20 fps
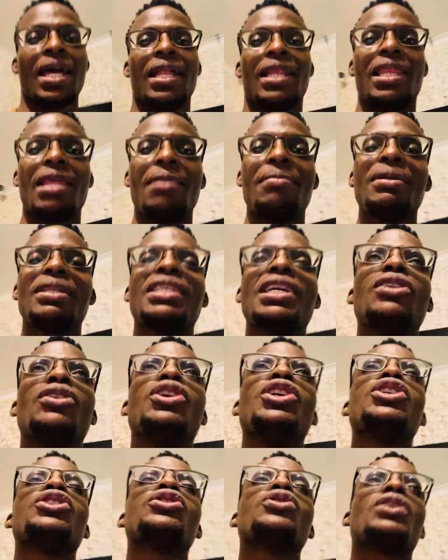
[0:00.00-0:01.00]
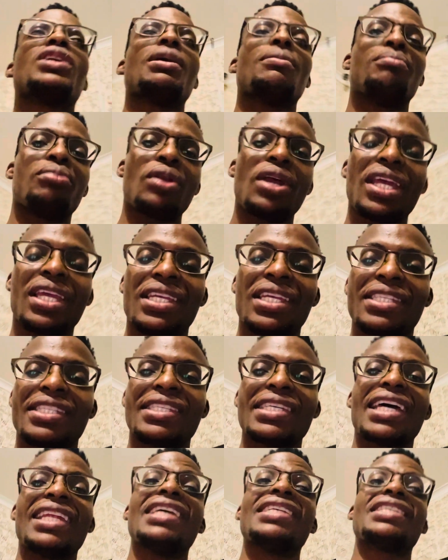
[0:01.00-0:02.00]
Let me tell you, he's going to break his
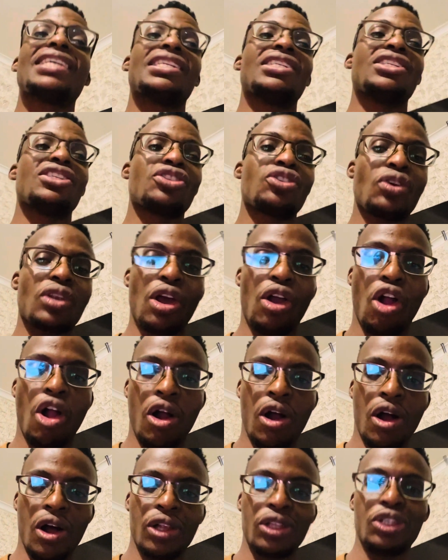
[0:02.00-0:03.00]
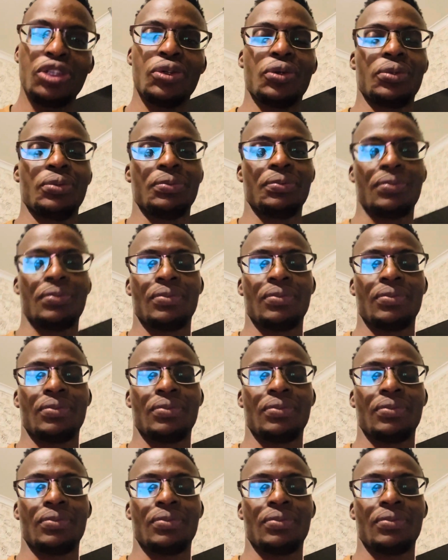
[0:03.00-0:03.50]
silence and he's going to call you.